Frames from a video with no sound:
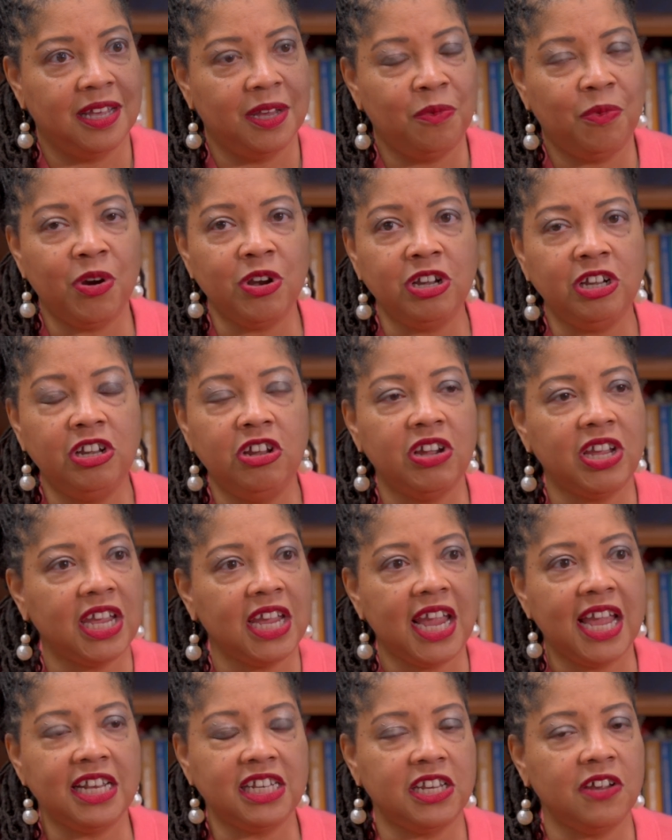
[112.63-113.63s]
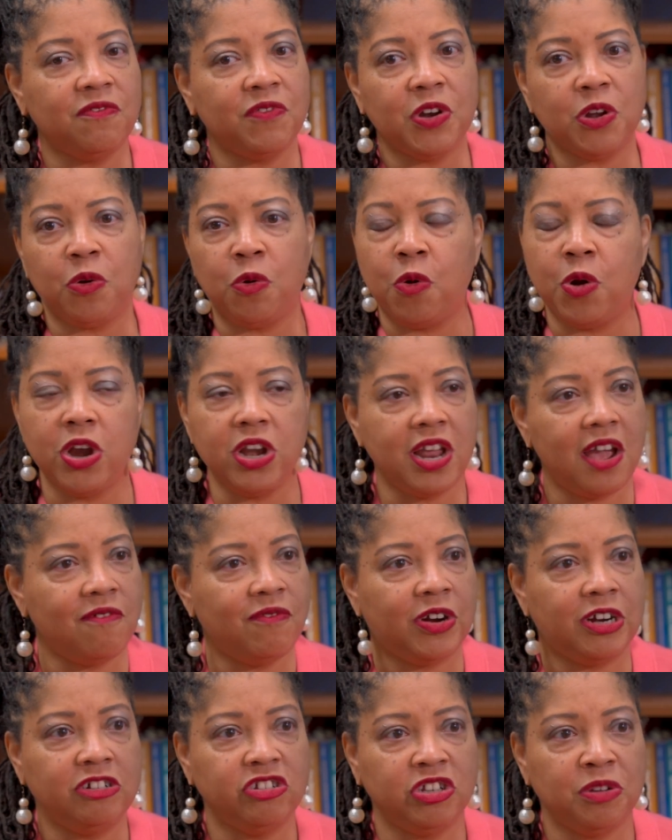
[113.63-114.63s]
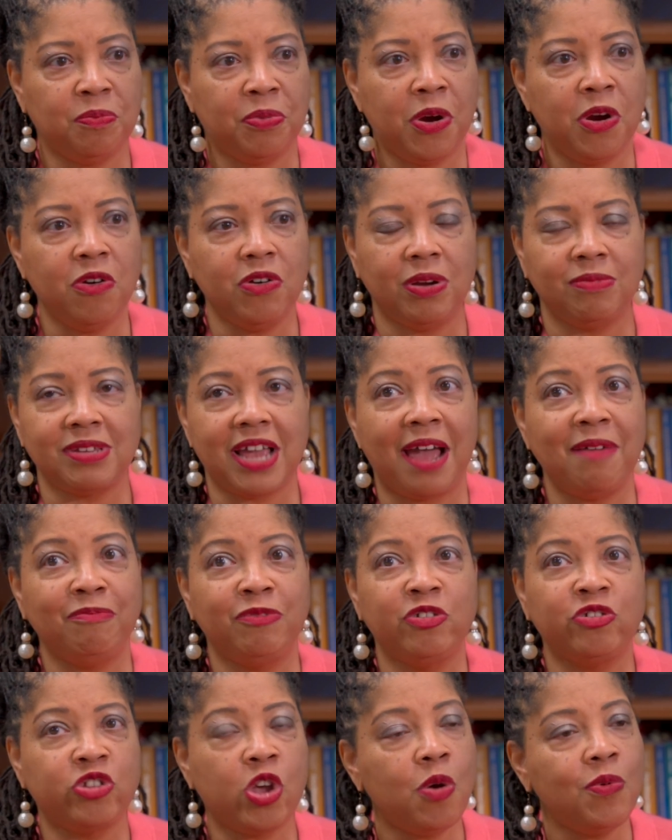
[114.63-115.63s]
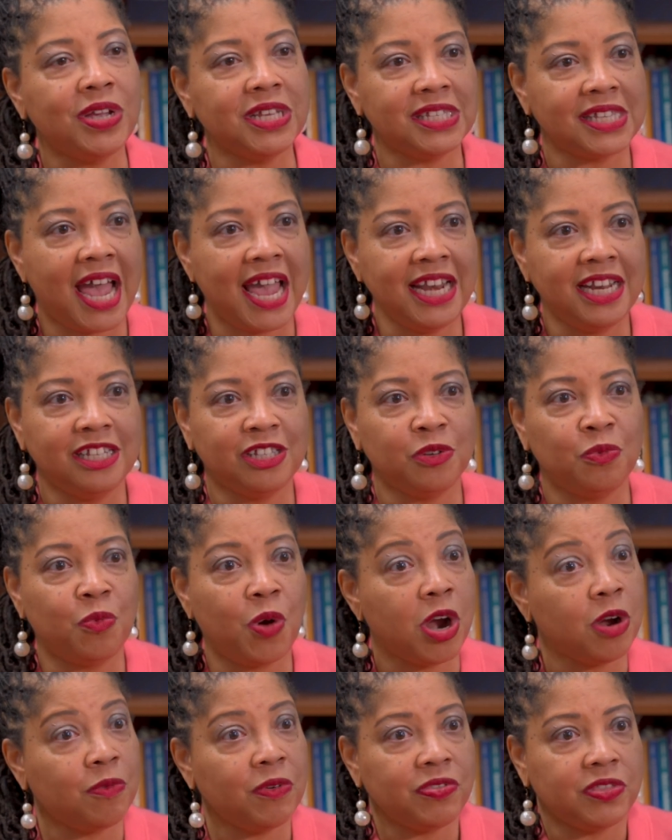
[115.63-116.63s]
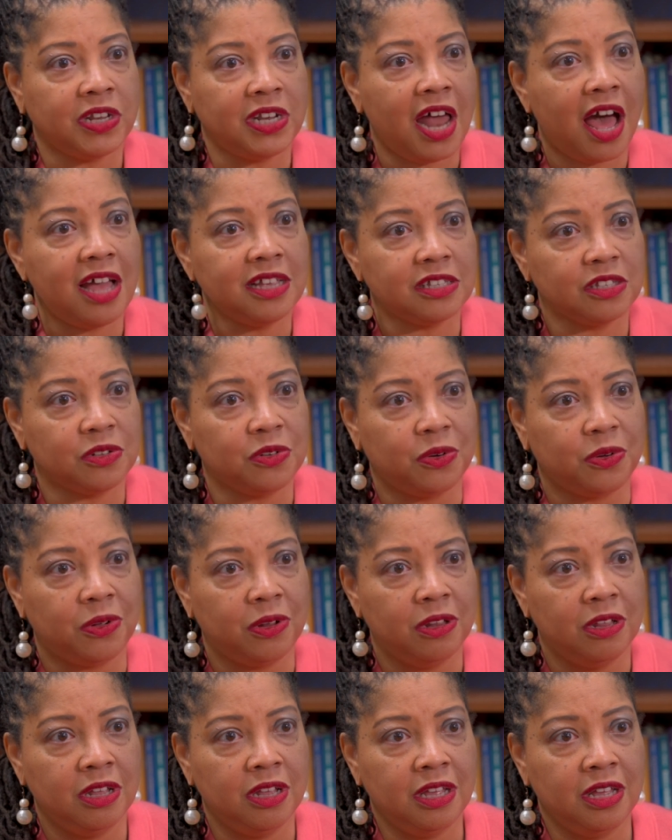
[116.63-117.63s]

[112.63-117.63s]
We're looking at different court diversion programs. I'm so excited to work with the law school,